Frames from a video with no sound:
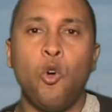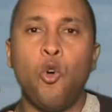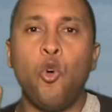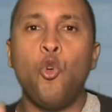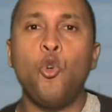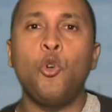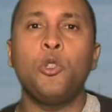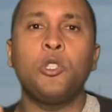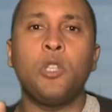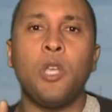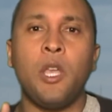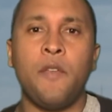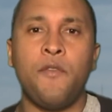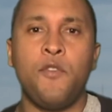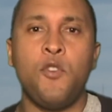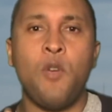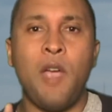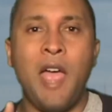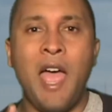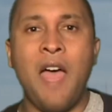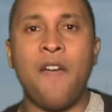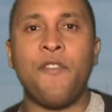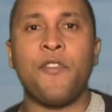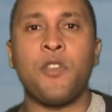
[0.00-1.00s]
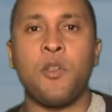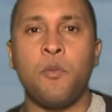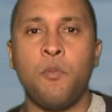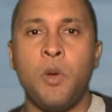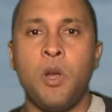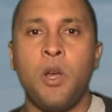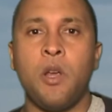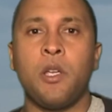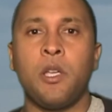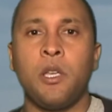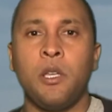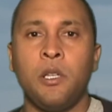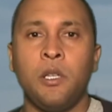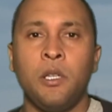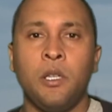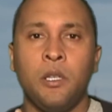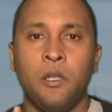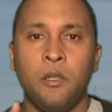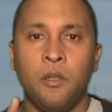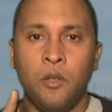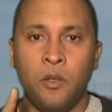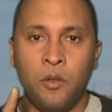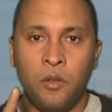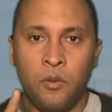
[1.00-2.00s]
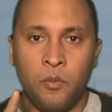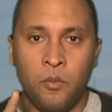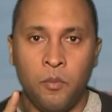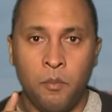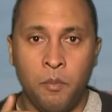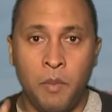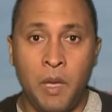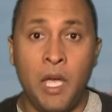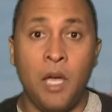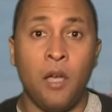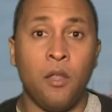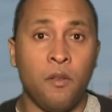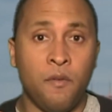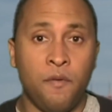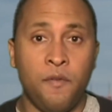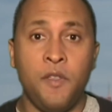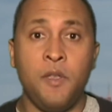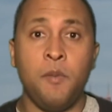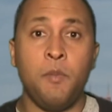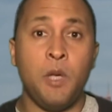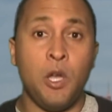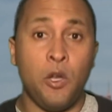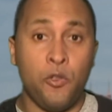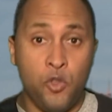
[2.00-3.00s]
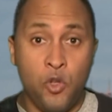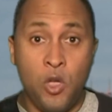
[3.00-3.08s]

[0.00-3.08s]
If you're African American, male or female,